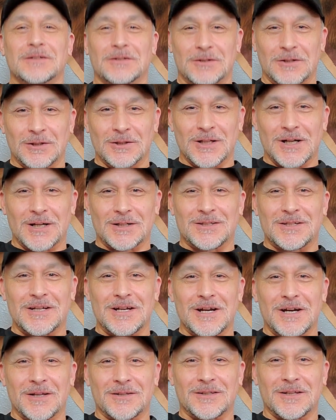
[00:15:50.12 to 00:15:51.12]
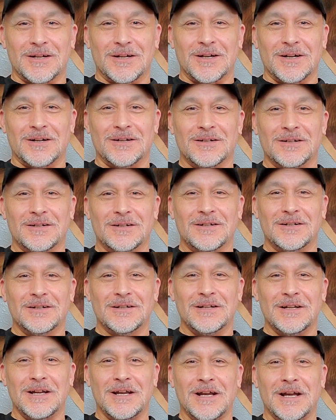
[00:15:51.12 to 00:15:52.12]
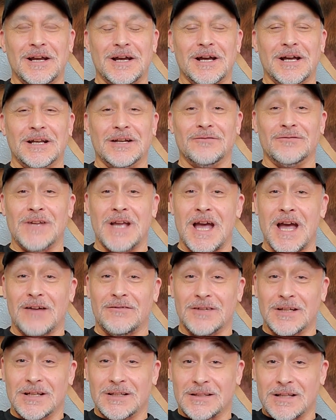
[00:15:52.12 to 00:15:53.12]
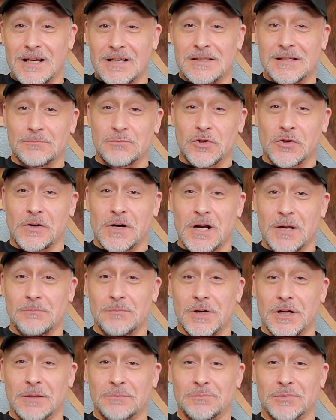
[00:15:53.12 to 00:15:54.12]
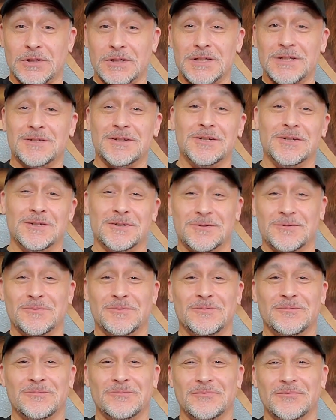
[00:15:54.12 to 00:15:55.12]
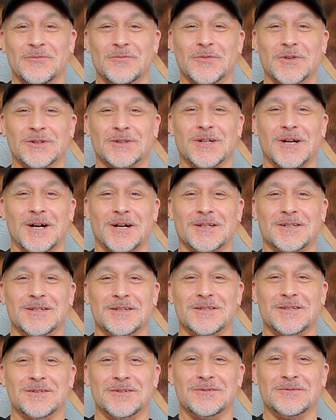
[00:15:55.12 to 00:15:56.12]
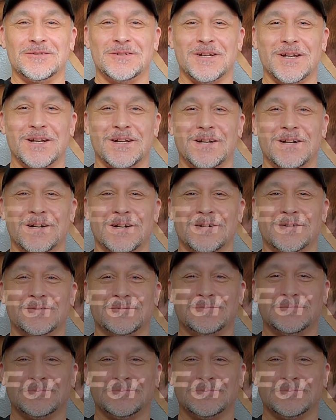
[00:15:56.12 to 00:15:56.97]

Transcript: good luck to you out there. And if you haven't hit that subscribe button, please do. We'll talk to you soon. Take care.